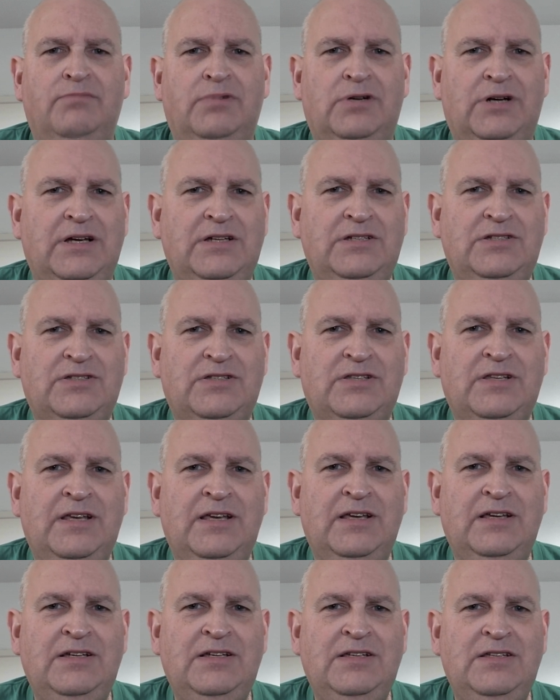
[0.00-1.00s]
Price
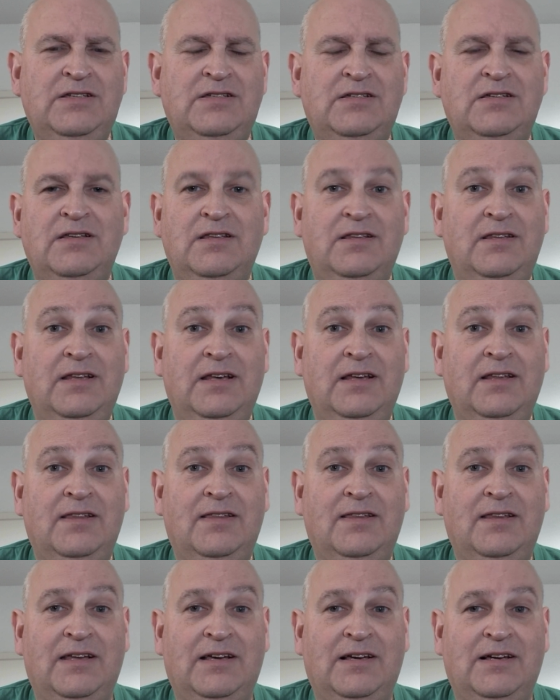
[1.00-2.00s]
things,
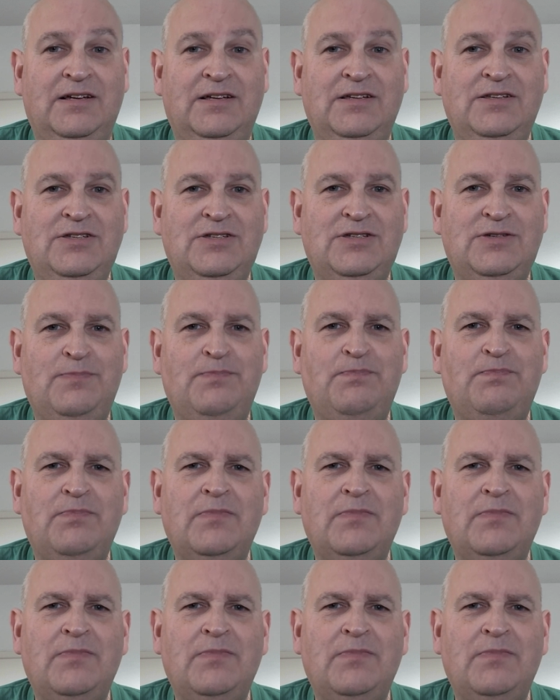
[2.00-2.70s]
things.